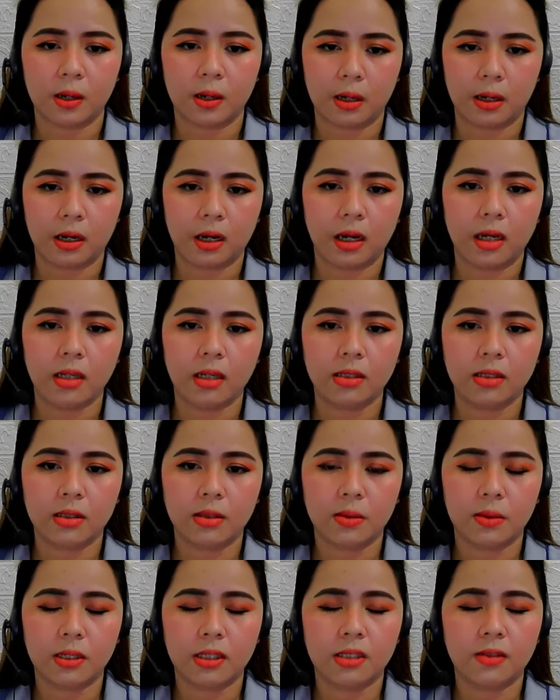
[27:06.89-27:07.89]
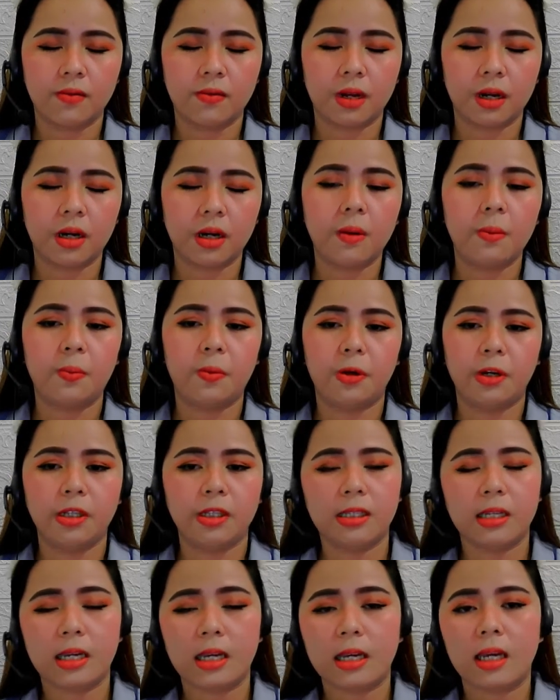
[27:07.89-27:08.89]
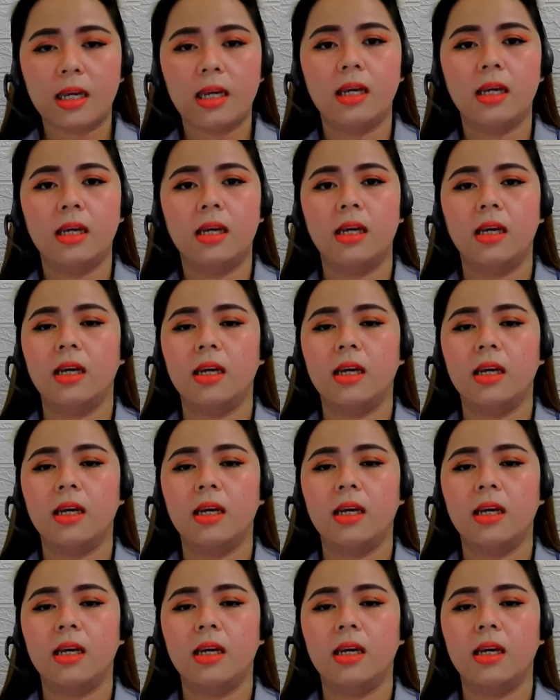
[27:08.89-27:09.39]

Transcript: Alright, so it's very pretty,